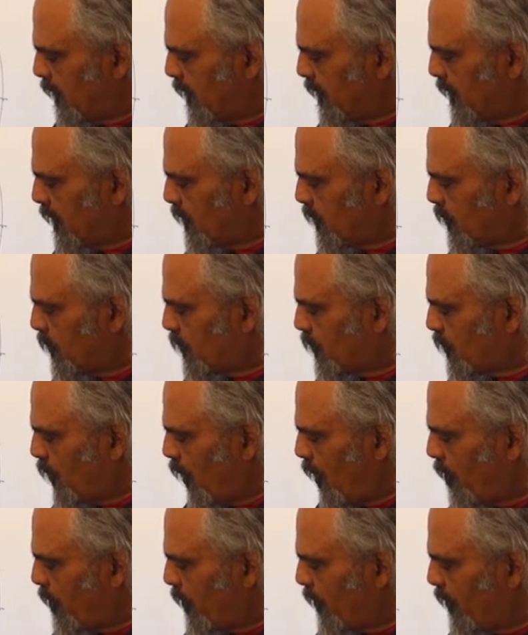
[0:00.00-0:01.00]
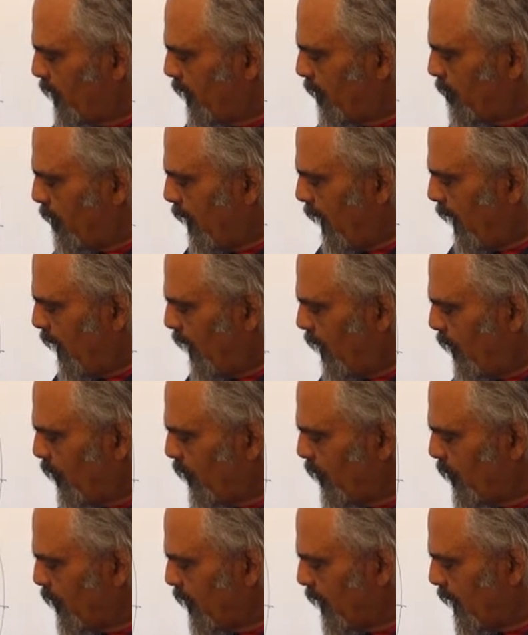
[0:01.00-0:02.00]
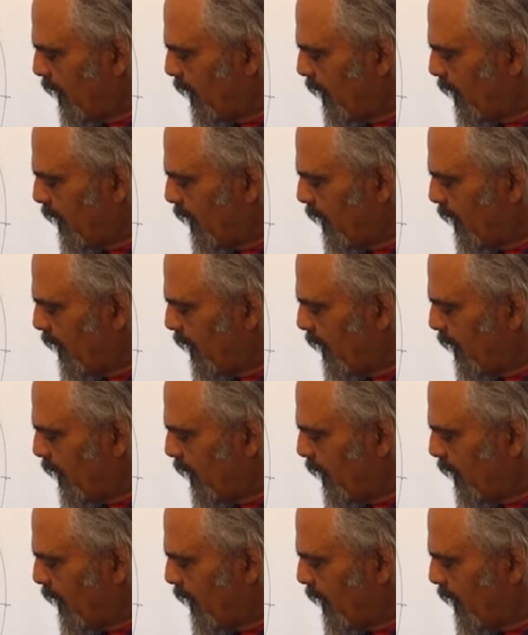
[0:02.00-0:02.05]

the stop of the mouth